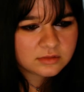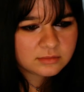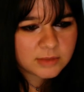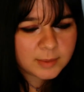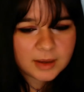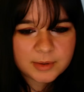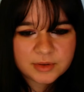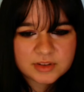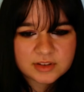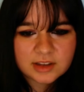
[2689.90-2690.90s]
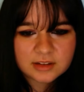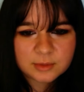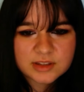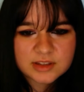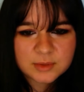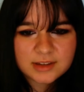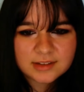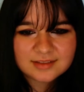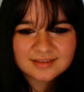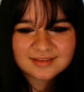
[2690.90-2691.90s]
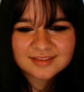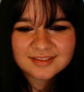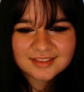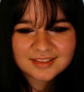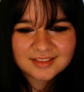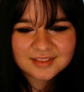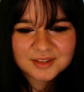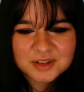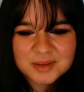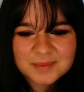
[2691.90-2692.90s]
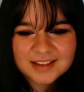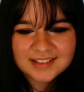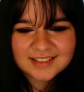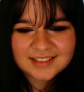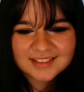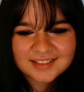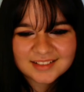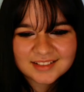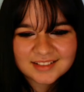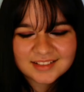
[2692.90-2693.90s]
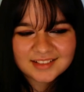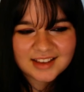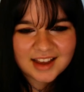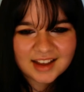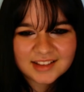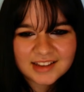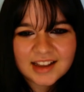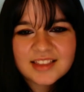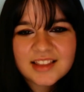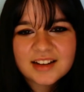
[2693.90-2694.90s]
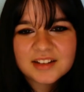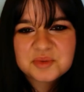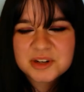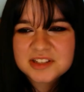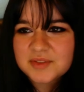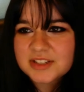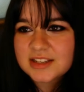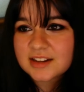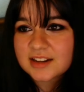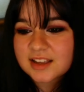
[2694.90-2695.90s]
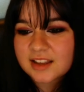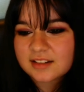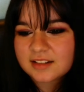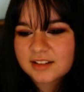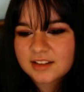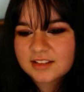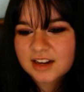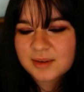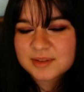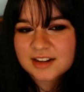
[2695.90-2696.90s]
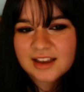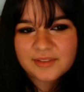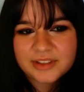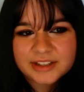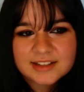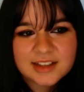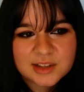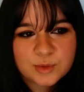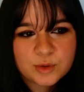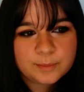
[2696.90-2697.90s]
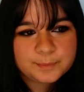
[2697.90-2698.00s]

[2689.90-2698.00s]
Maybe I post, like, once a week or something? Yeah. And then in 2017, I said that I was going to have, like, a schedule.